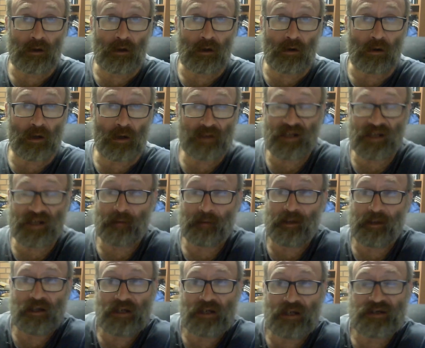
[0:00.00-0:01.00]
All right, it's going to
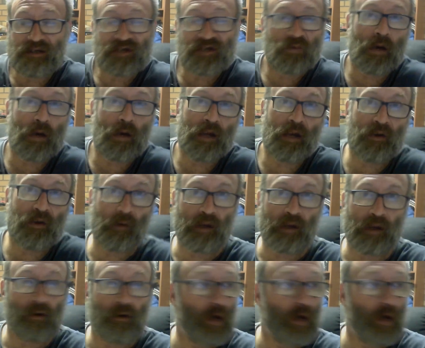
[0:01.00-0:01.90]
be the easiest way of doing it.